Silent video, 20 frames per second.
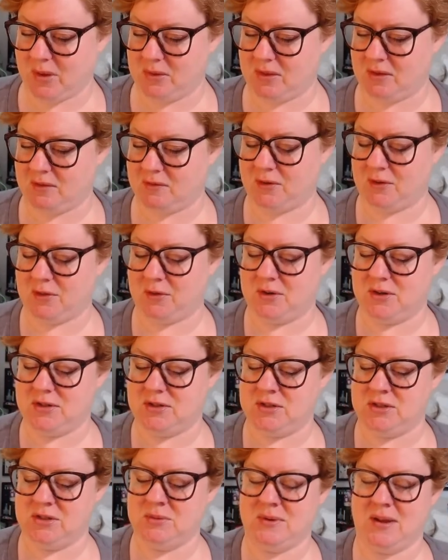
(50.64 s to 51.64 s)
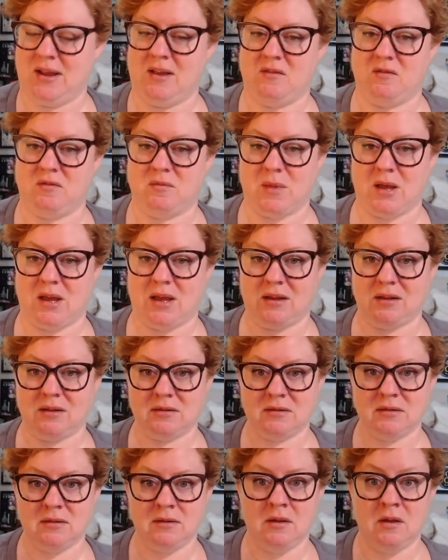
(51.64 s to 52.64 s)
without further ado, I have my
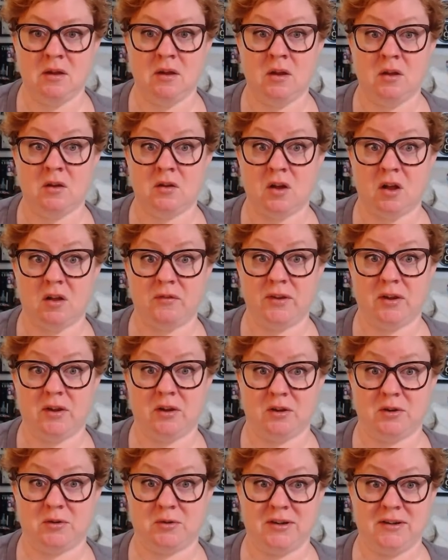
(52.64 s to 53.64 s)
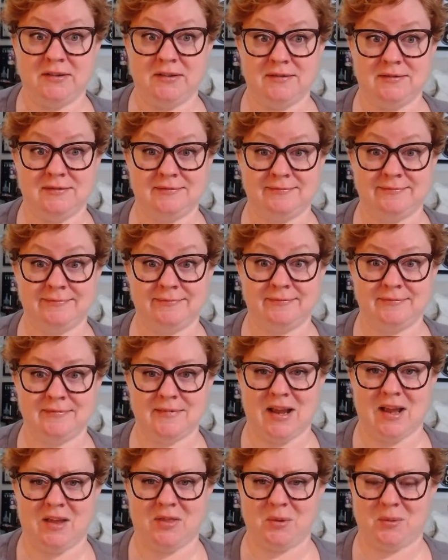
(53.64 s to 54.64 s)
coffee cauldron
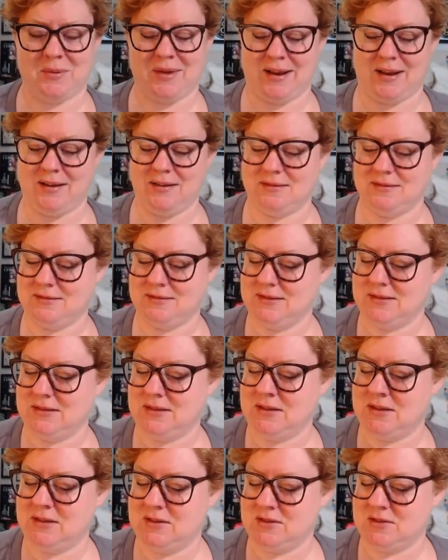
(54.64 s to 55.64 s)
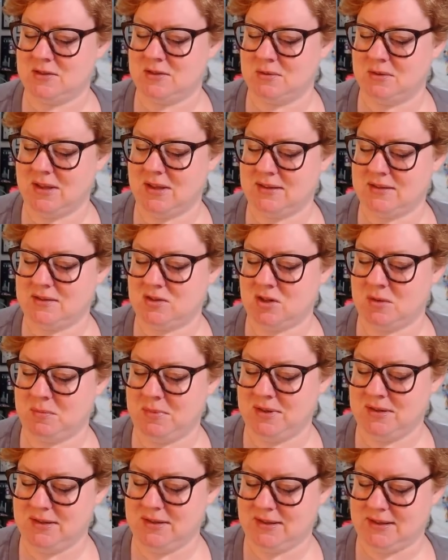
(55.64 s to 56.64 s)
at the ready. So let's jump
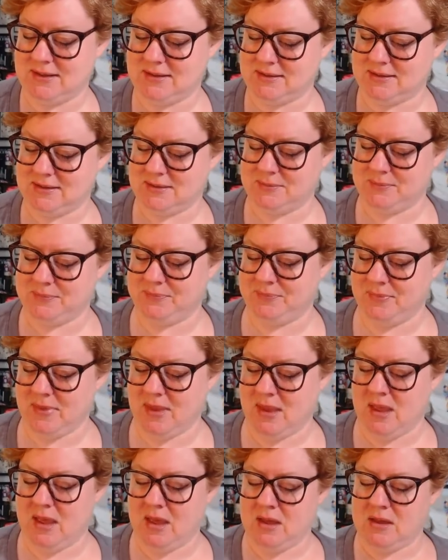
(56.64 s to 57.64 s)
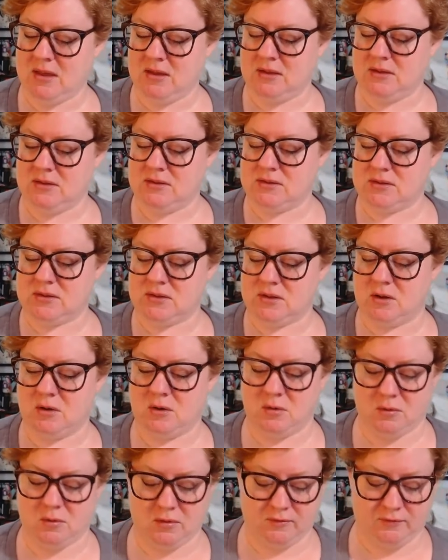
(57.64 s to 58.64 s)
into this.
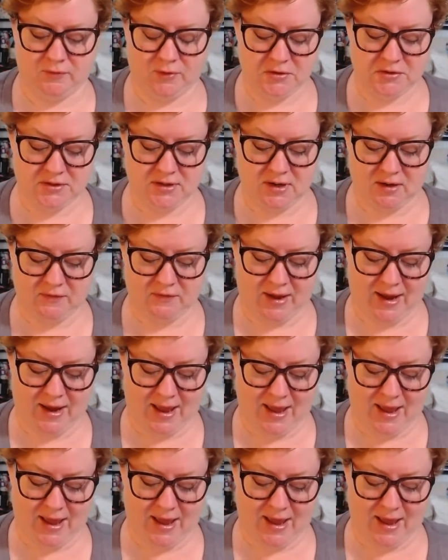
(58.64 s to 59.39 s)
So first off,